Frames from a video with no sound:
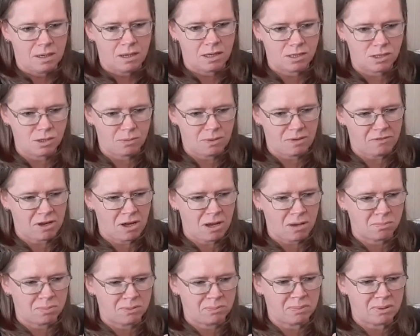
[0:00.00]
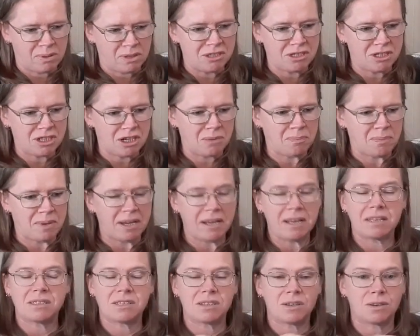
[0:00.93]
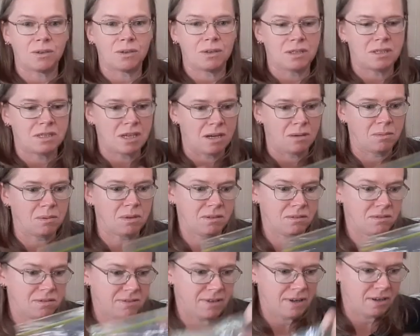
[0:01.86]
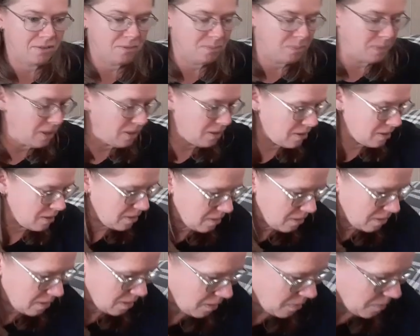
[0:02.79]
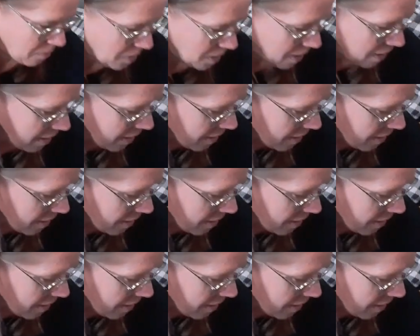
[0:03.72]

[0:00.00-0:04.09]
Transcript: I do have a couple of project bags on the table in front of me that I might